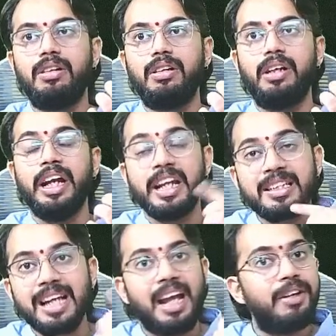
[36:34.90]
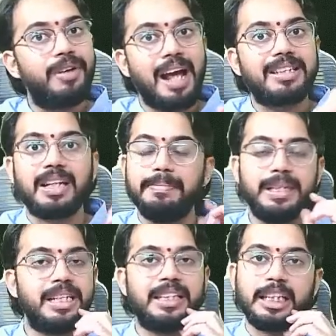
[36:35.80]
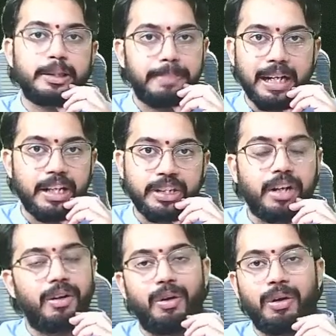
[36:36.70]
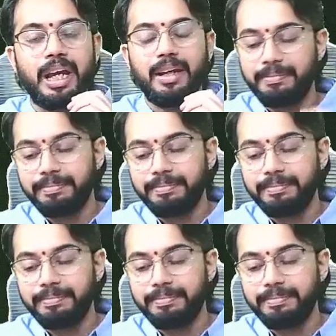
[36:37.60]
it is allowed as business expenditure. Okay.